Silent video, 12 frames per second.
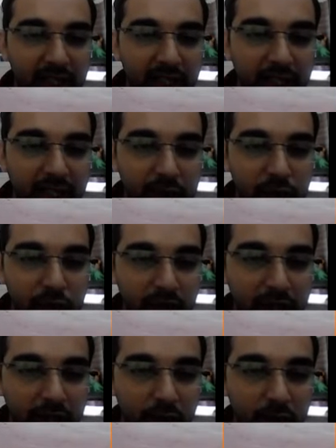It has to
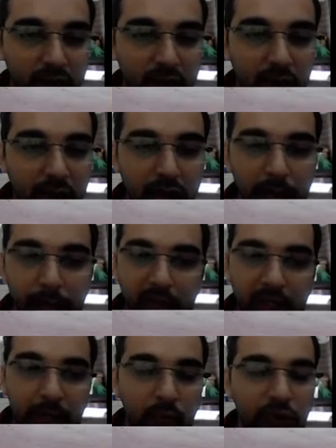attack on the
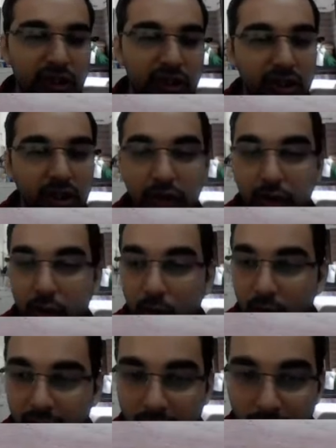para position. There is
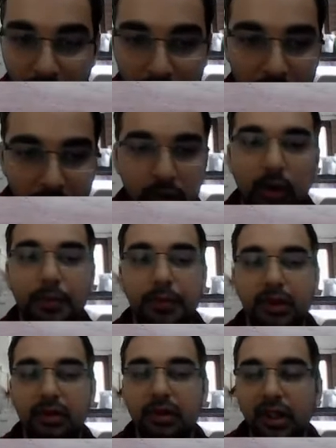no other
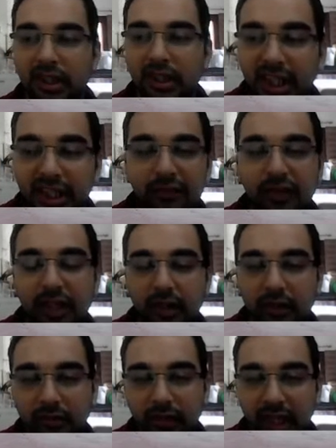option. That's
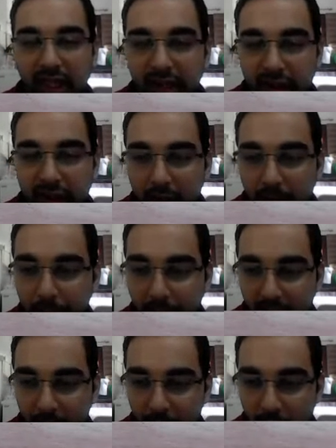why we get the
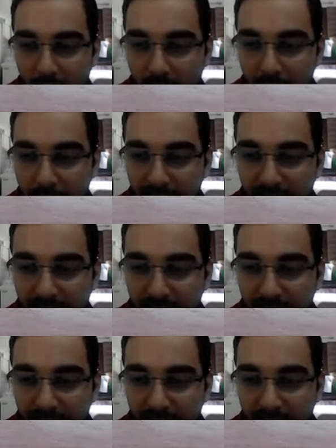para product.